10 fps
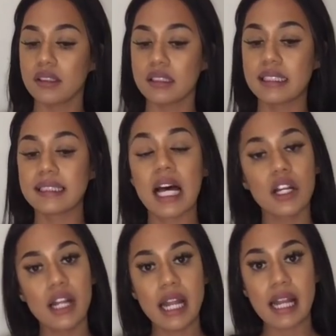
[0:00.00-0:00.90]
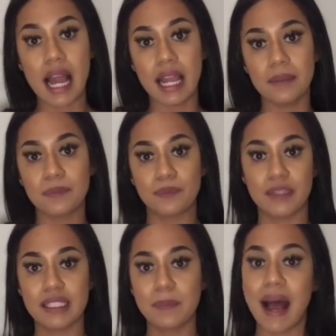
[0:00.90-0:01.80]
Saturday night,
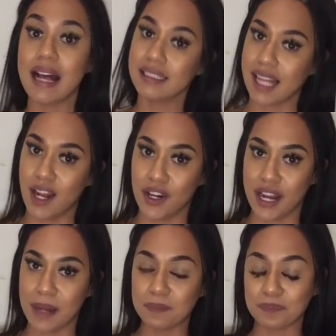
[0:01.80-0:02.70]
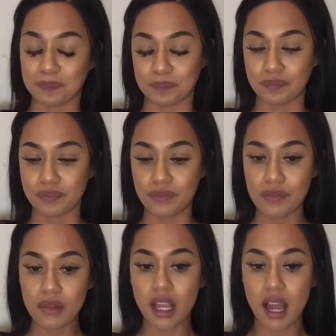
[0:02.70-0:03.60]
this past Saturday,
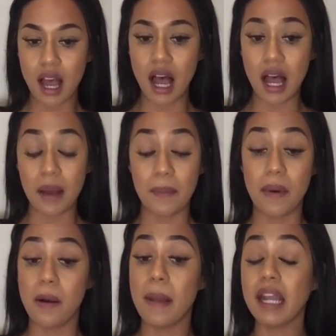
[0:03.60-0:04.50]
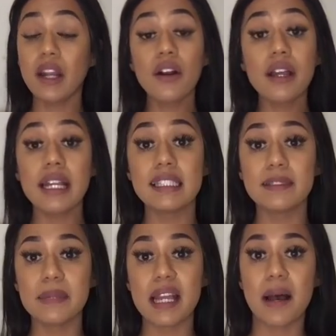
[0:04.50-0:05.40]
my girl
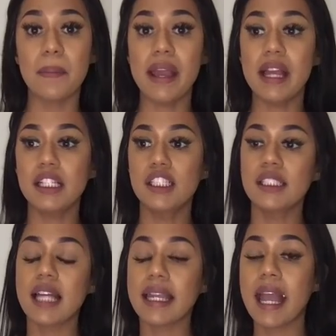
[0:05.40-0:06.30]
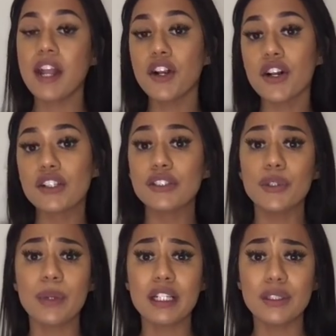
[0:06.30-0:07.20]
hits me up. And she's like, hey girl, do
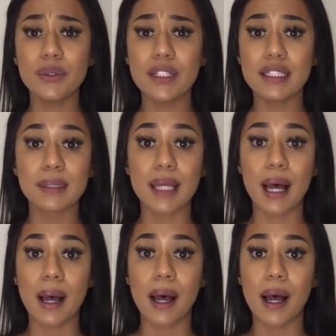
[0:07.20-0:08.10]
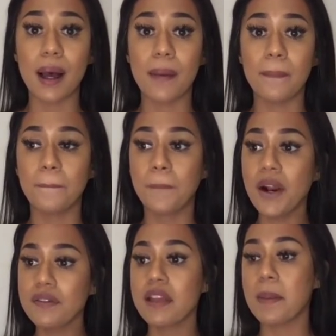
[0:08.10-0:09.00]
you want to do this
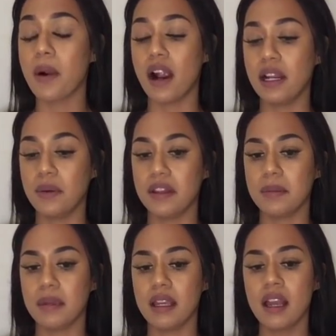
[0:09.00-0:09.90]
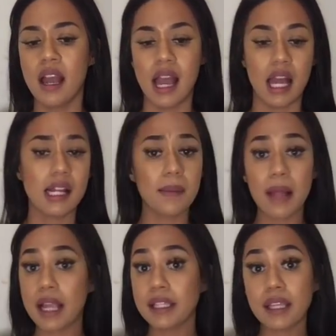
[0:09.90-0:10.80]
birthday party with me? And I'm
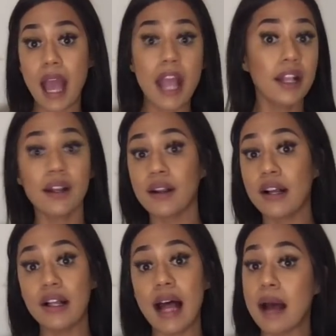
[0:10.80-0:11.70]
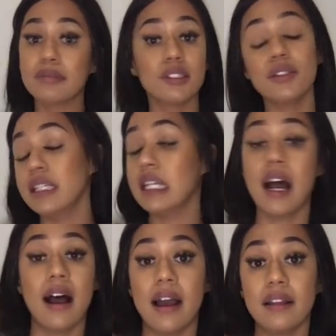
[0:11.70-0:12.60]
like, hey girl, absolutely
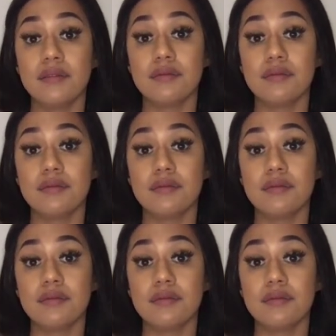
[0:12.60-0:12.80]
not.